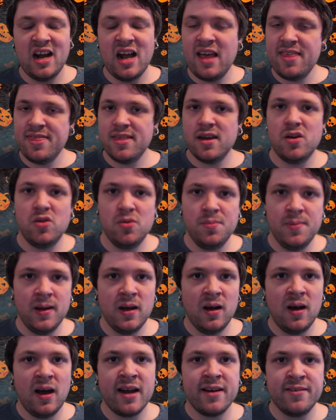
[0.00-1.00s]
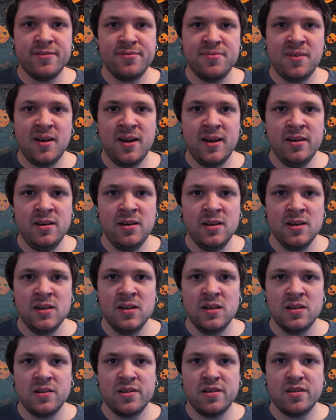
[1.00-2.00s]
I thought it would be a lot of fun
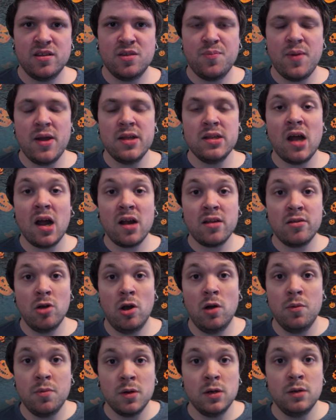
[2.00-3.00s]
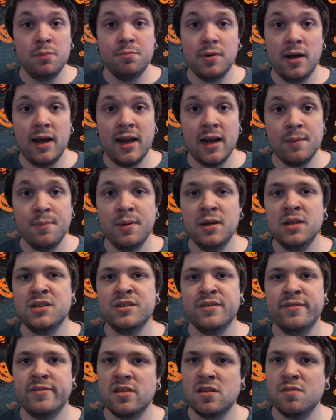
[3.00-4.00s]
to spend October playing a bunch
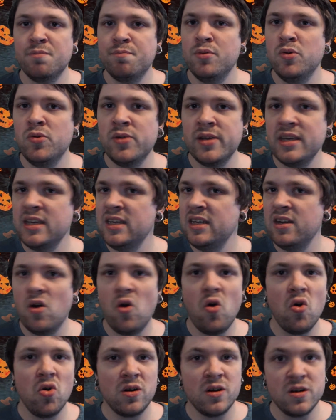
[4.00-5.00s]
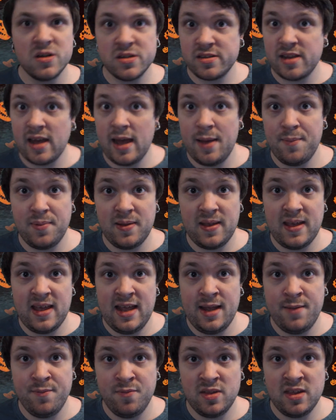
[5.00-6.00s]
of spooky horror type
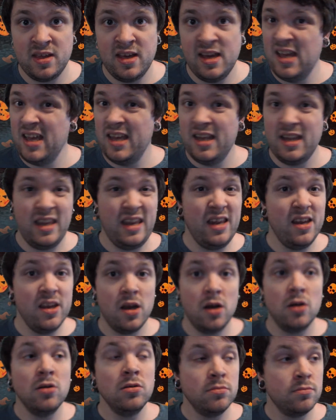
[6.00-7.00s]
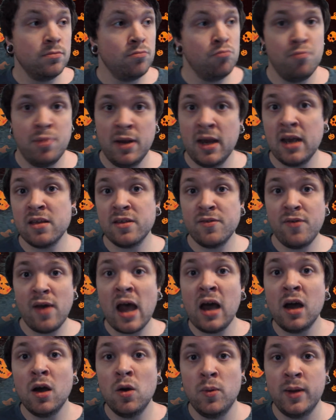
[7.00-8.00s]
games. You know, because of
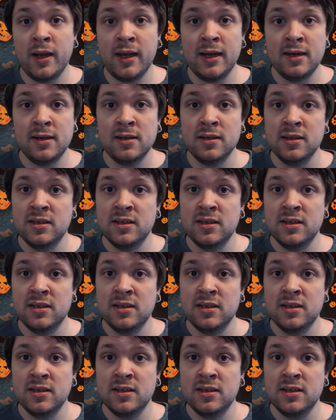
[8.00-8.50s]
Halloween.